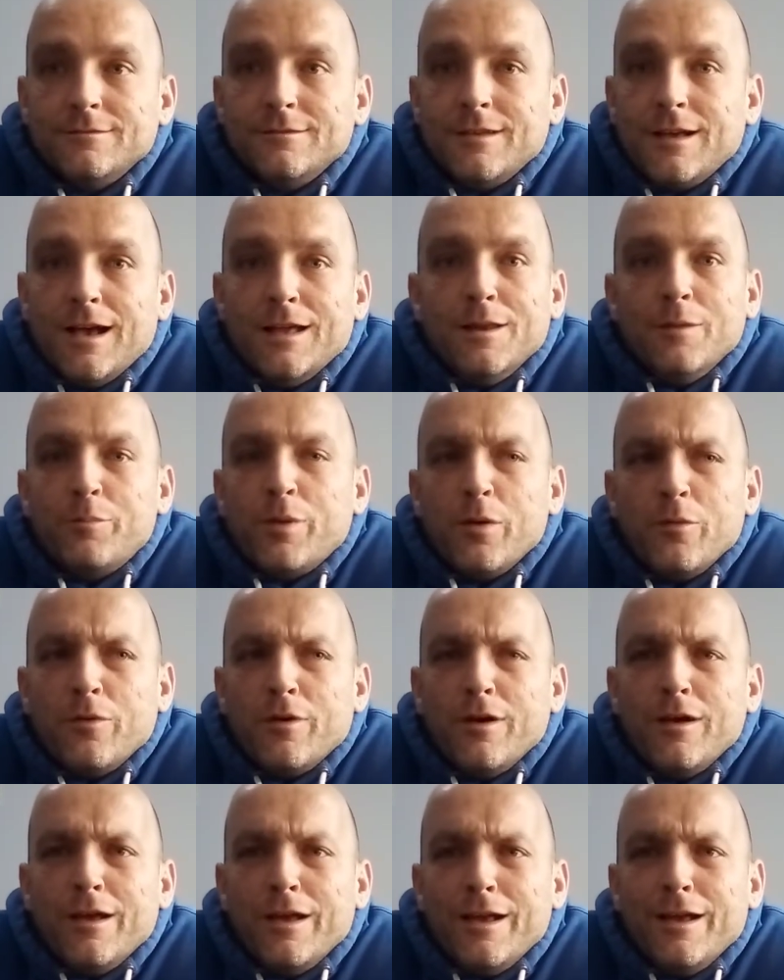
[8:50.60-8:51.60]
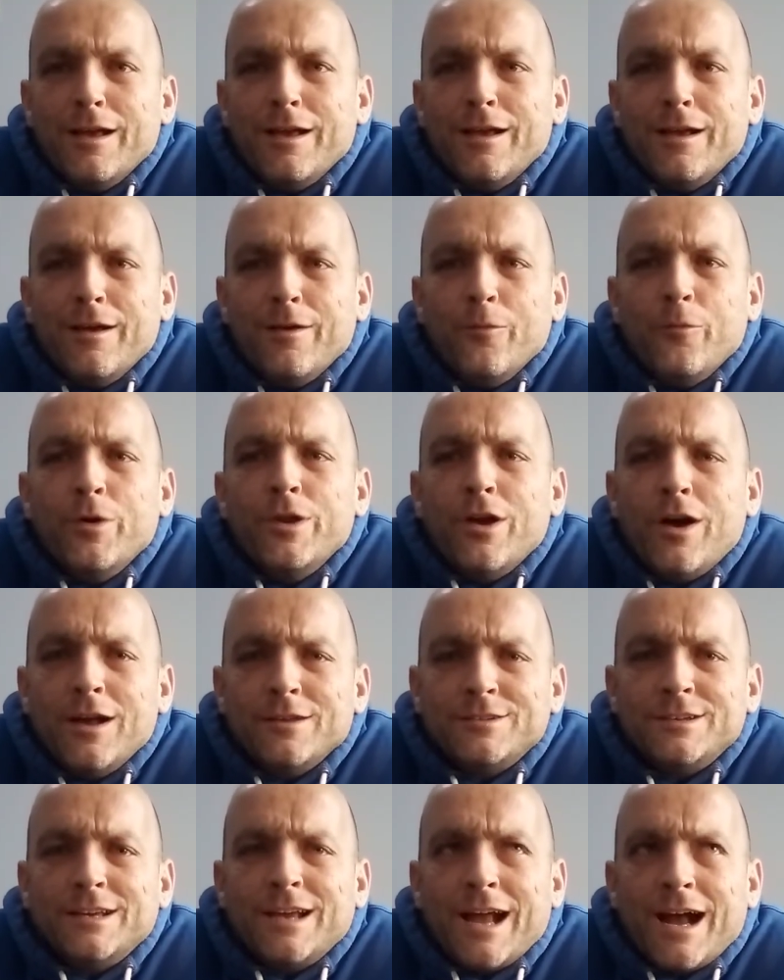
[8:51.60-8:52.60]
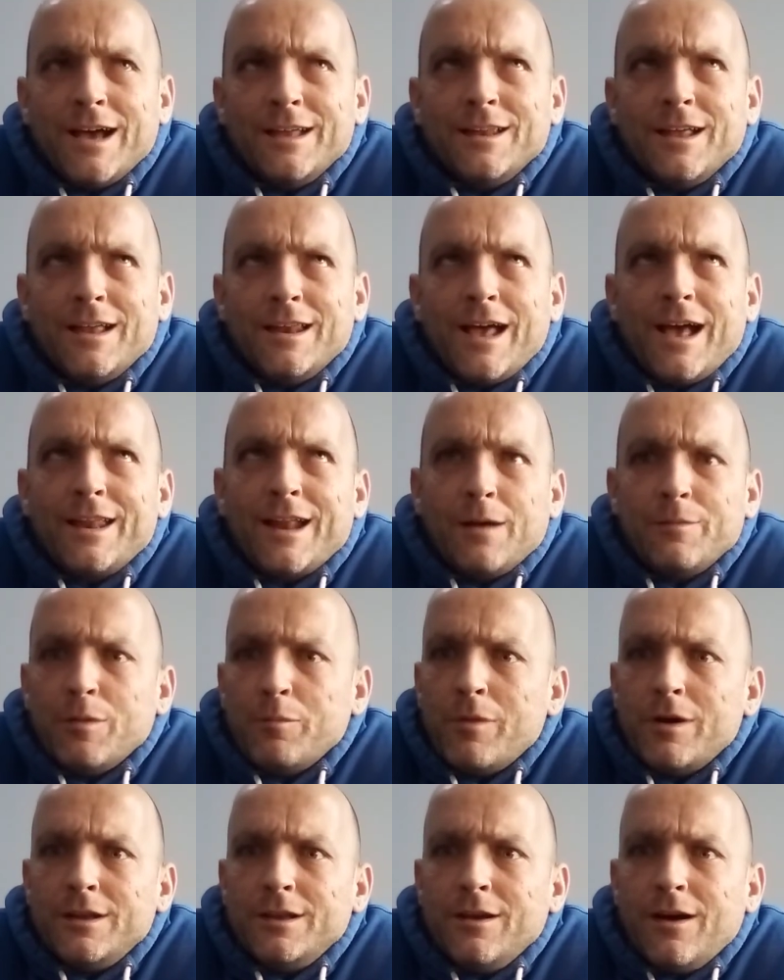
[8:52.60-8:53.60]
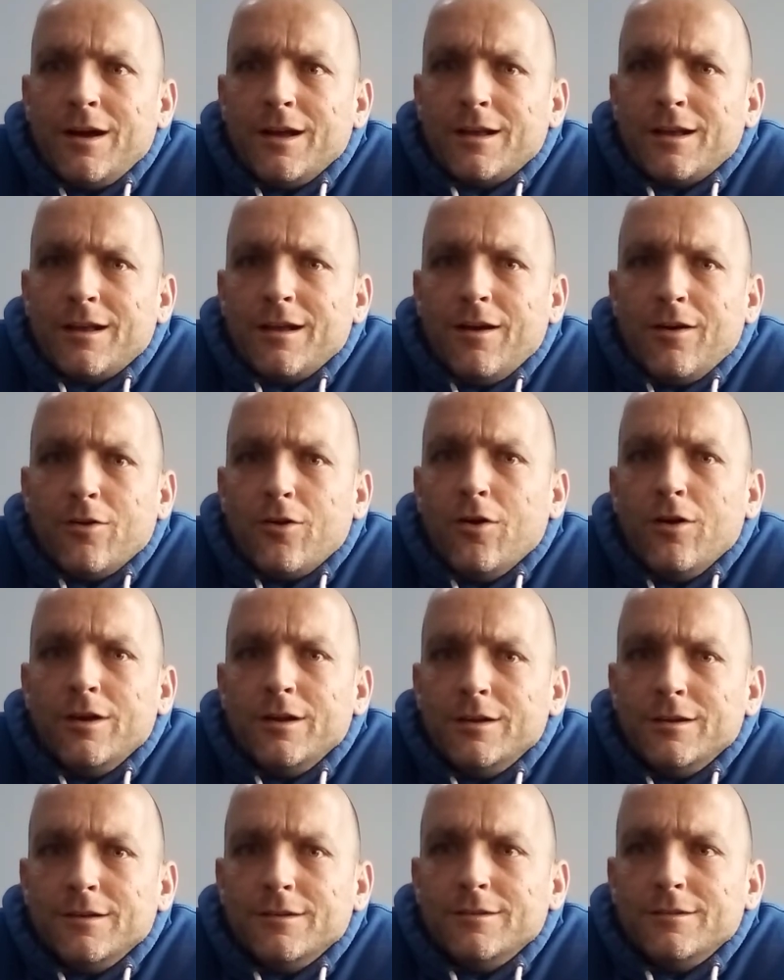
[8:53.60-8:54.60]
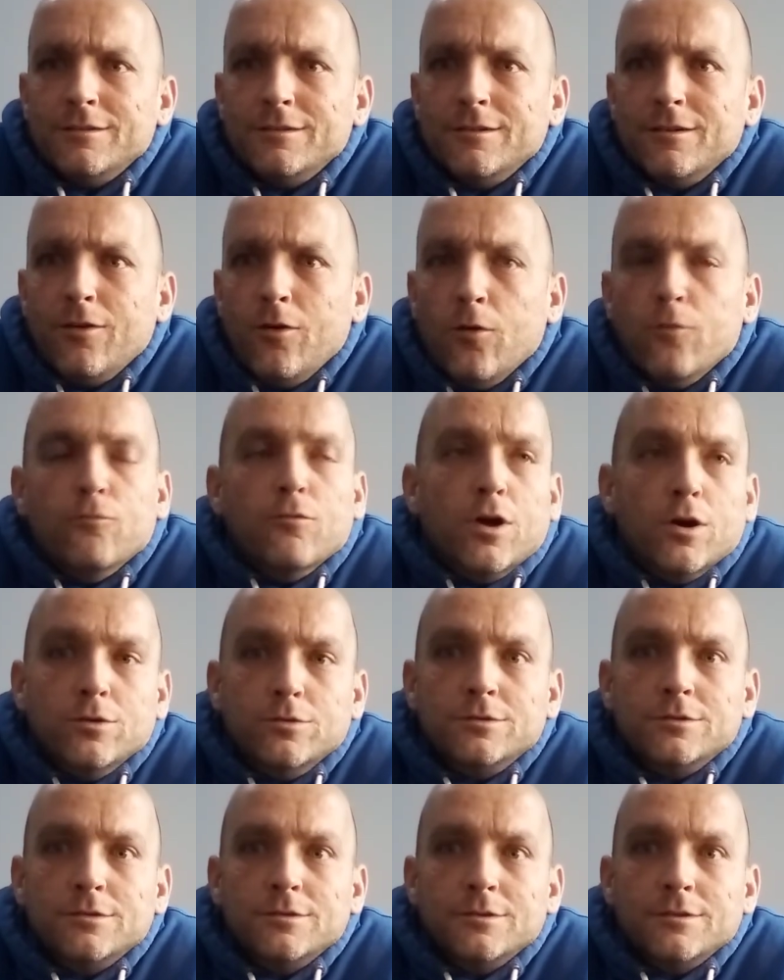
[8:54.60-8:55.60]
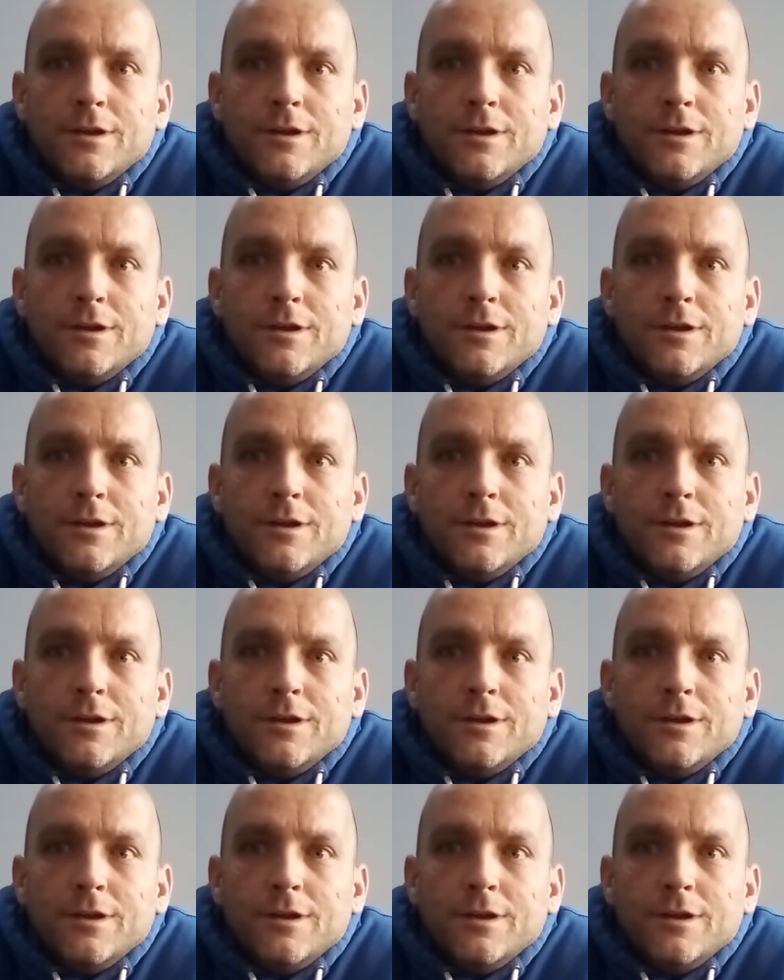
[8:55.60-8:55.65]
But when I actually count and add up the money I got on roads,